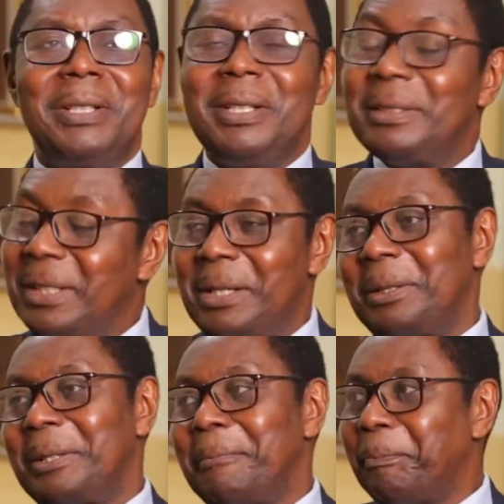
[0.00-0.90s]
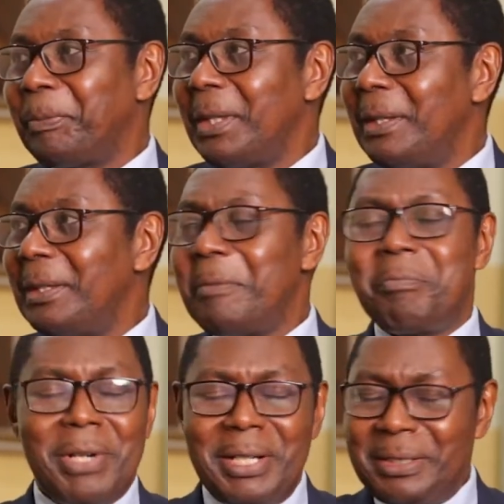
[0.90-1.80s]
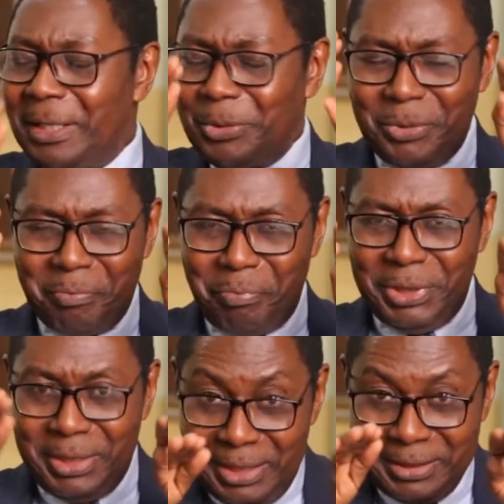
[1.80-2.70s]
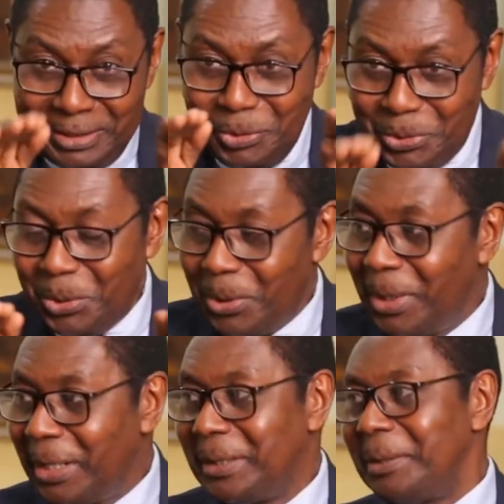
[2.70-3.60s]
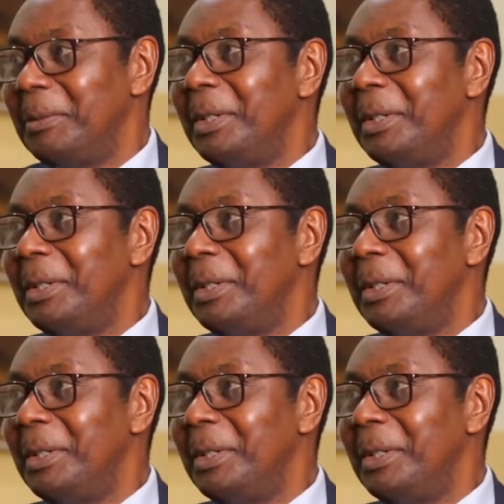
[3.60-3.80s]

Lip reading: Exactly. the brightness pierces into your heart,